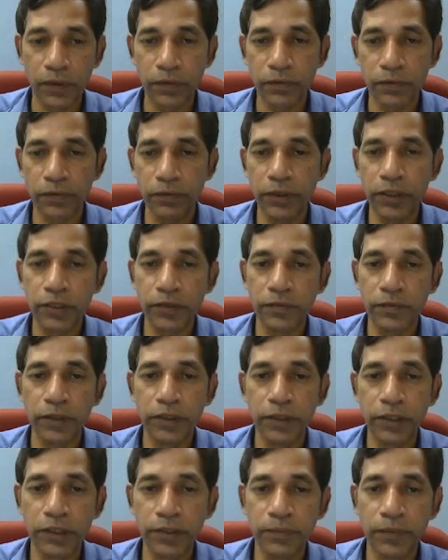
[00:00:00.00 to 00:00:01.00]
So that's why
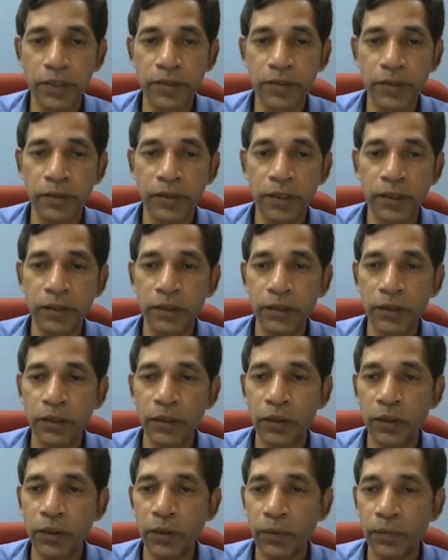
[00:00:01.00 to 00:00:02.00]
it is mentioned that
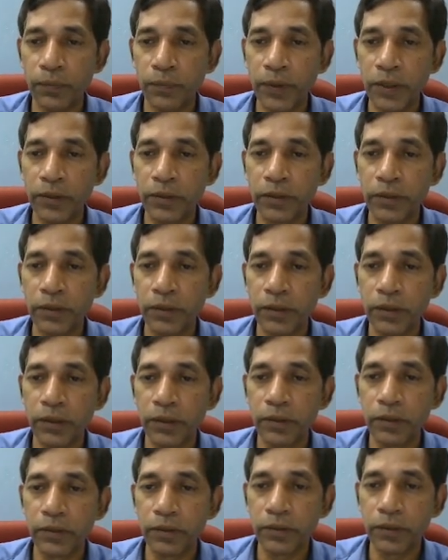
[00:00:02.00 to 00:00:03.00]

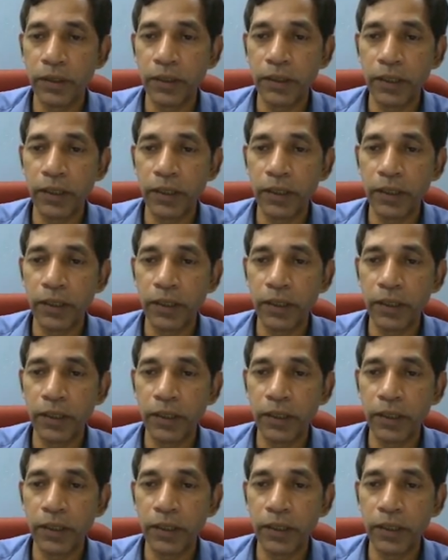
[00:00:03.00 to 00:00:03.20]
that